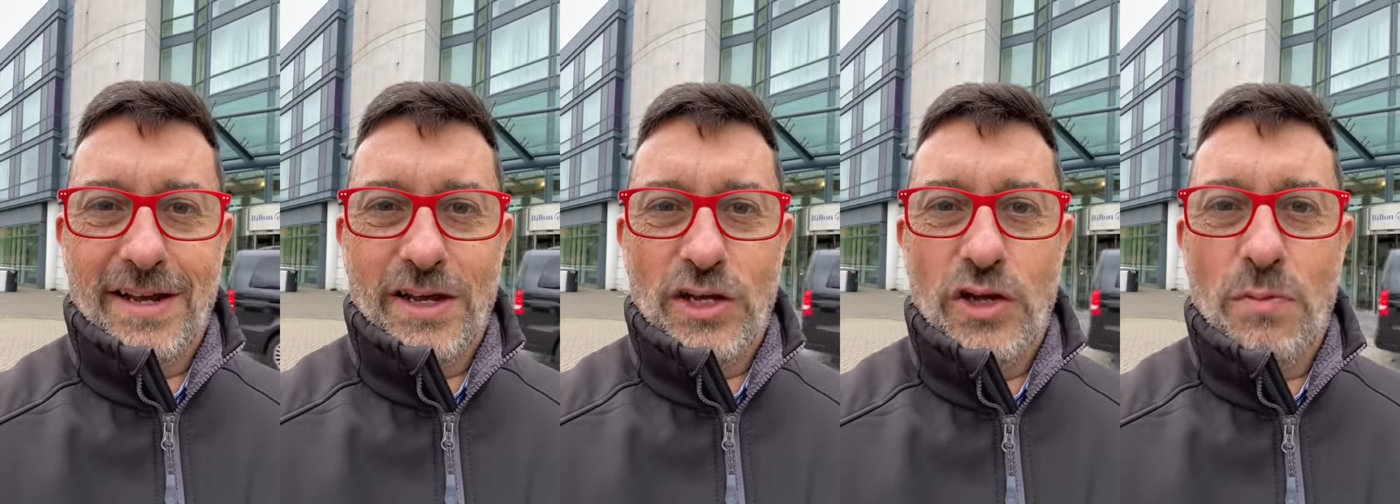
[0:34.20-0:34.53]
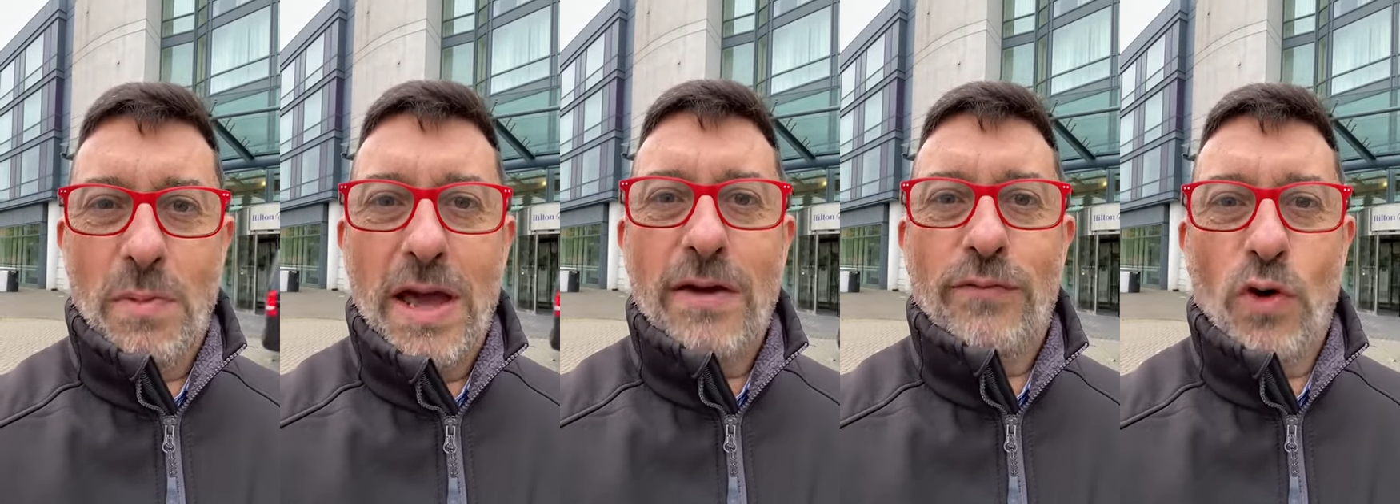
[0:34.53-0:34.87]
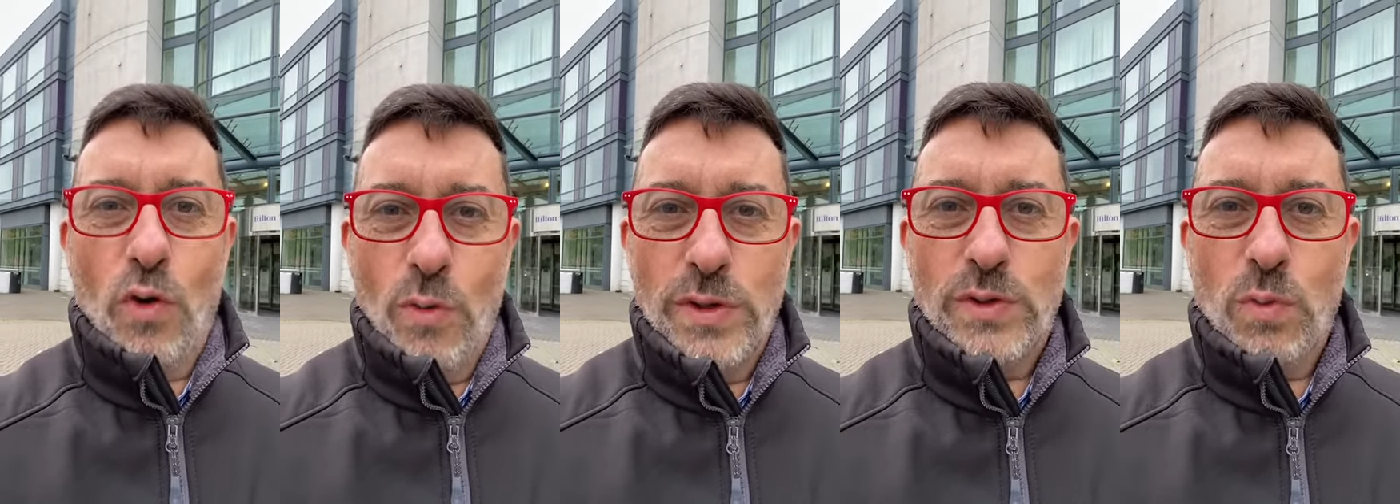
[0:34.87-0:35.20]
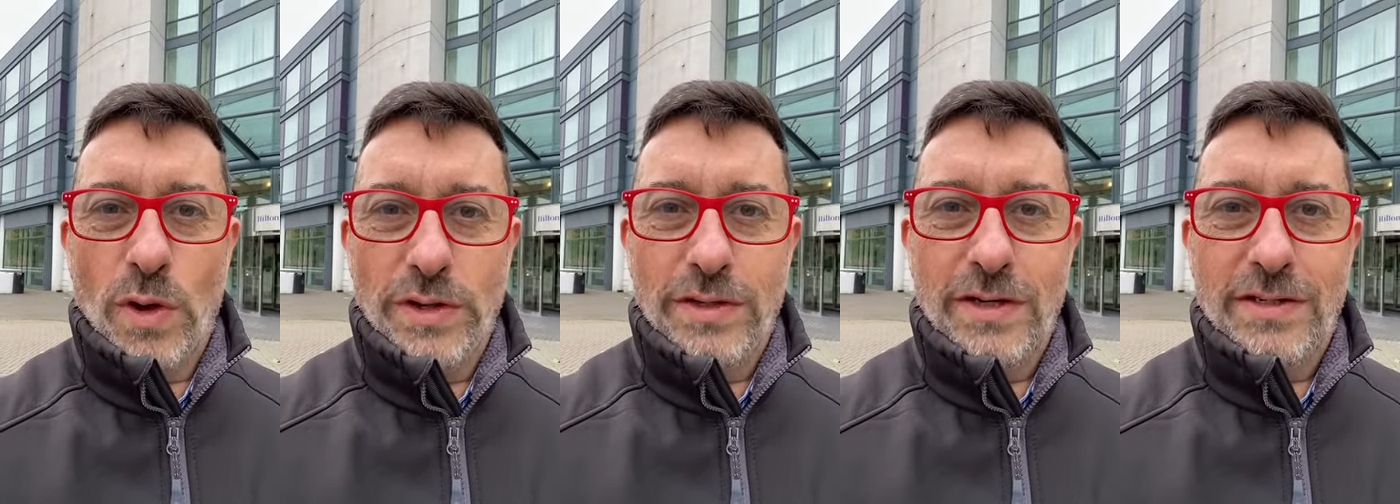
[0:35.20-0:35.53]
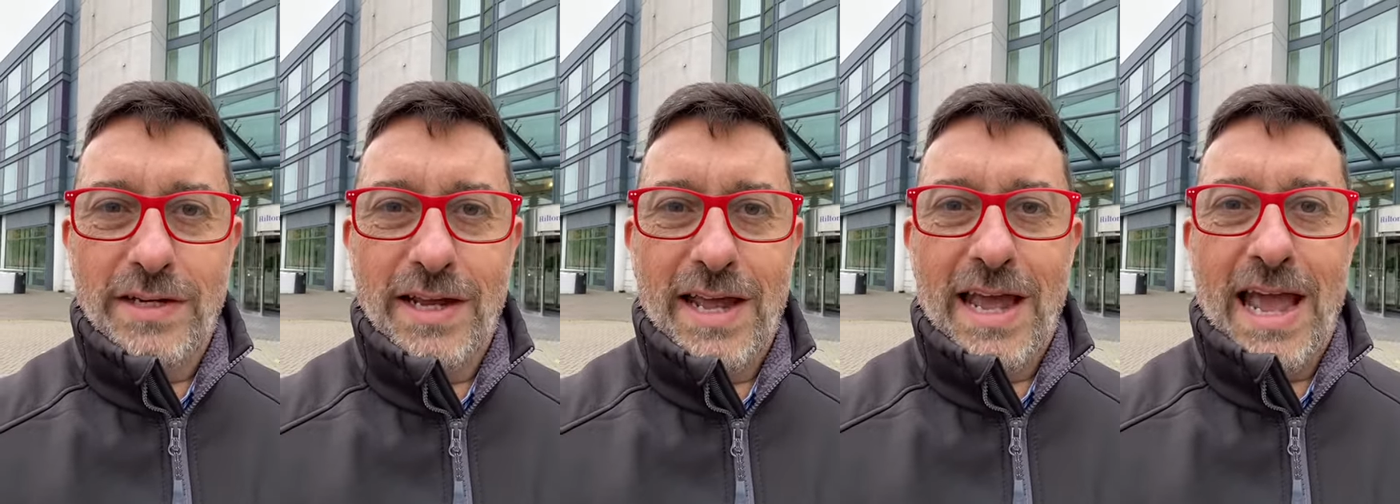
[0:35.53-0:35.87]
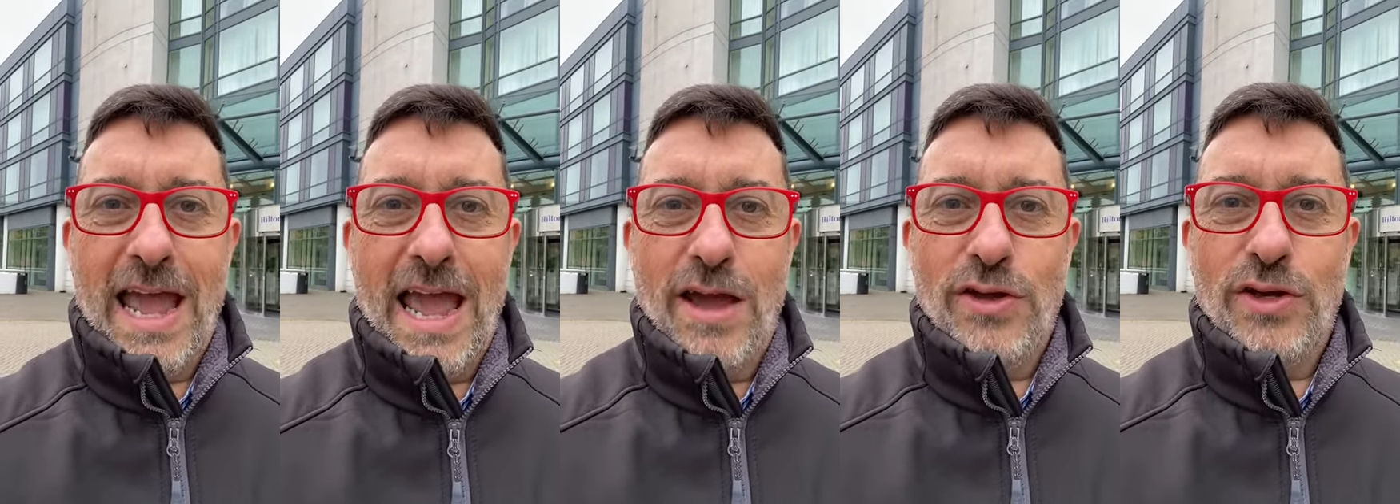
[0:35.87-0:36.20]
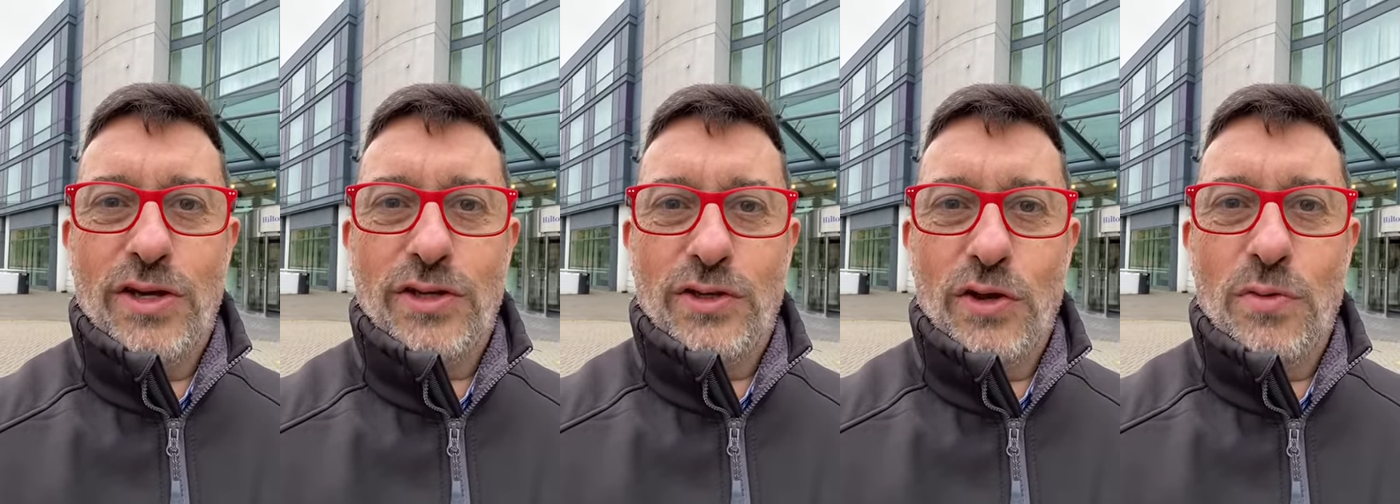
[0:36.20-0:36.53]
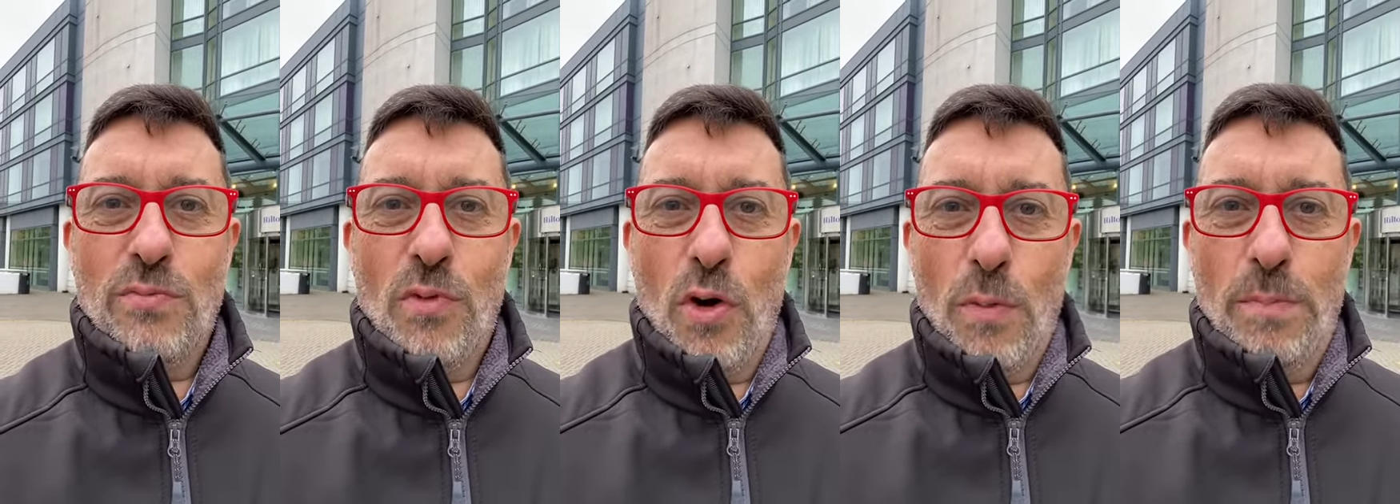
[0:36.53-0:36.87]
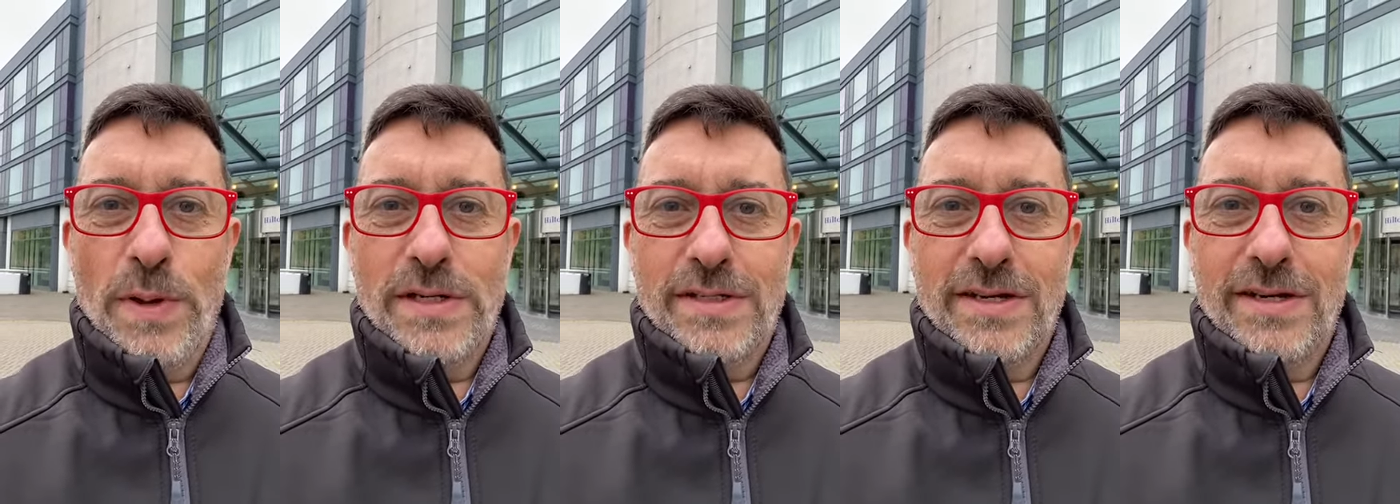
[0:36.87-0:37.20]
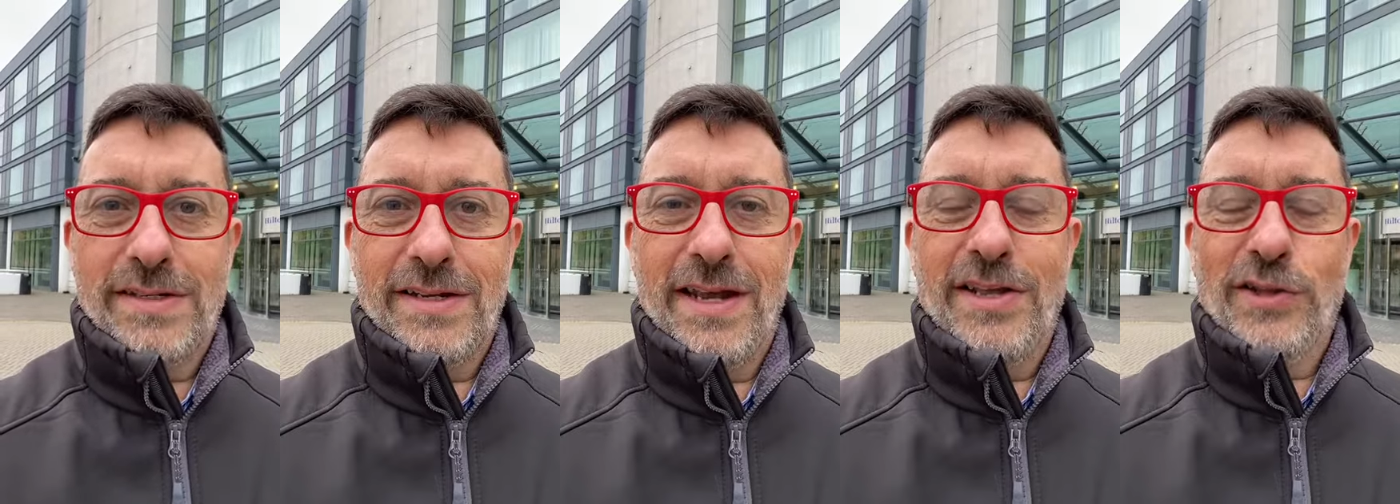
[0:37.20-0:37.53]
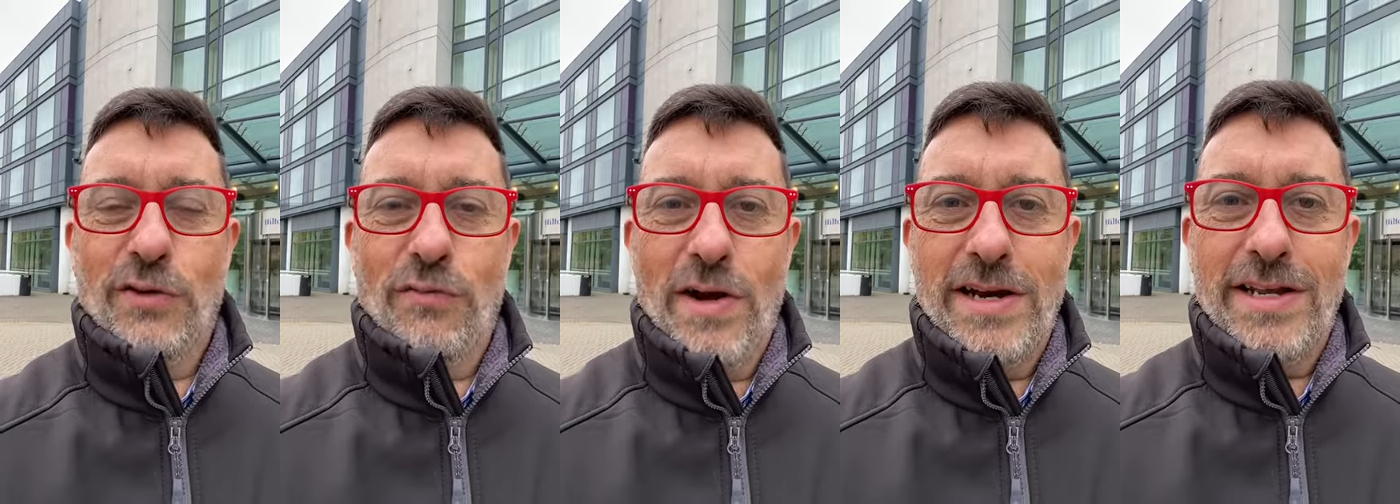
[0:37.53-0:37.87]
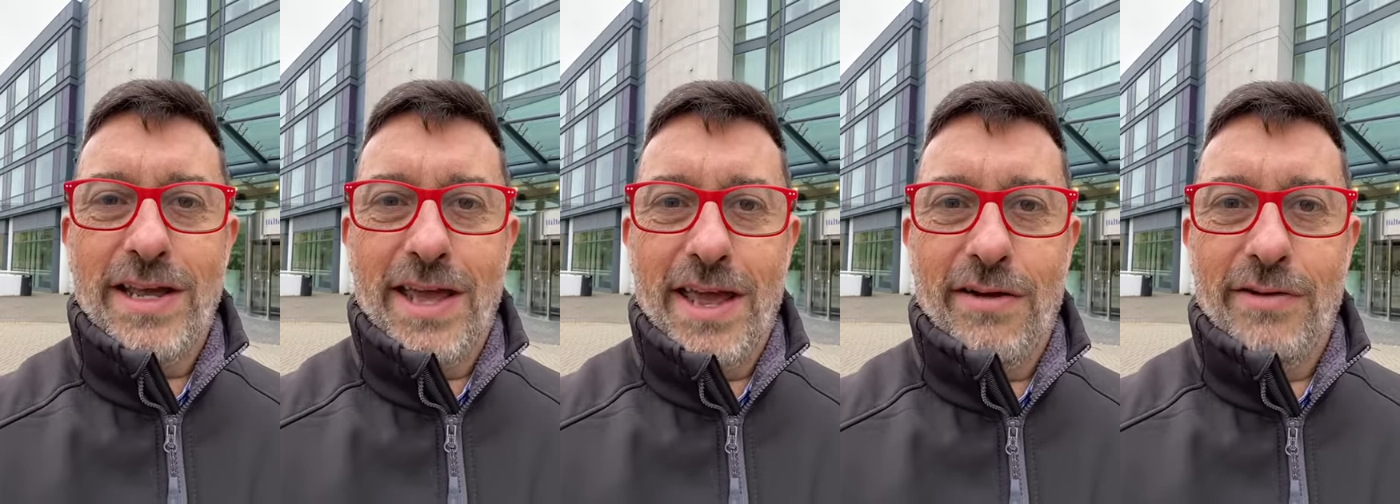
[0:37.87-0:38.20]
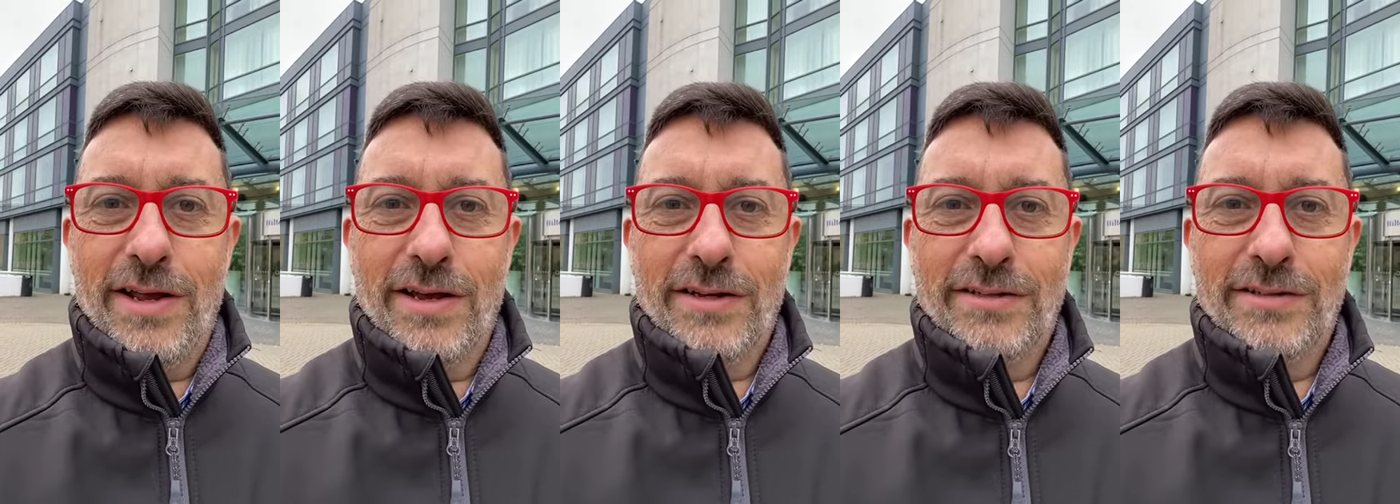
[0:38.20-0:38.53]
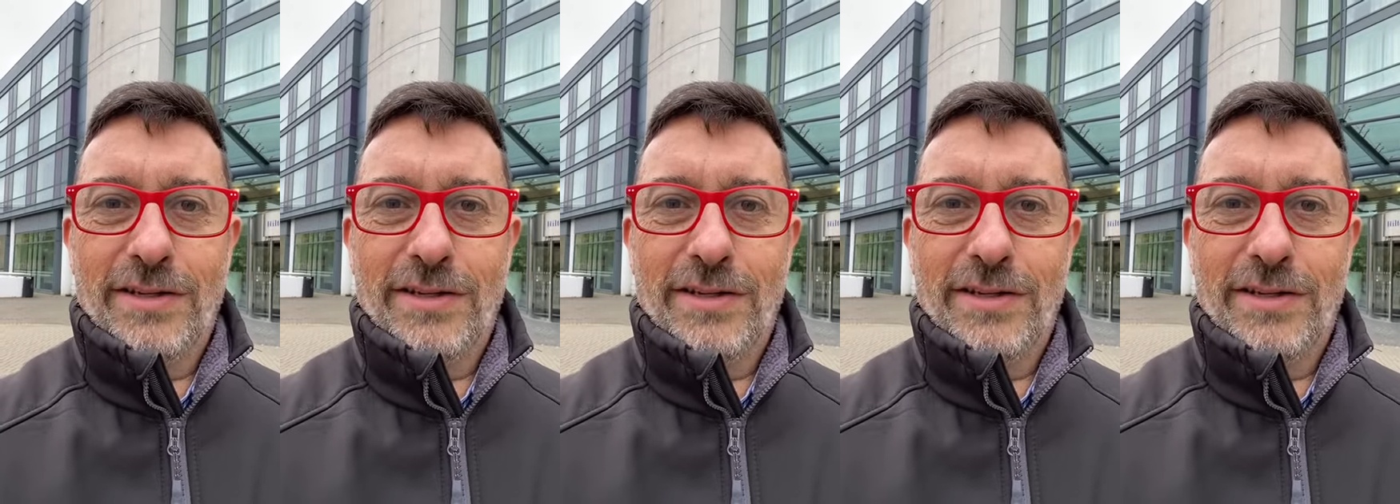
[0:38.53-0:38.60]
You may have always wondered how you can do more business in the Reading area.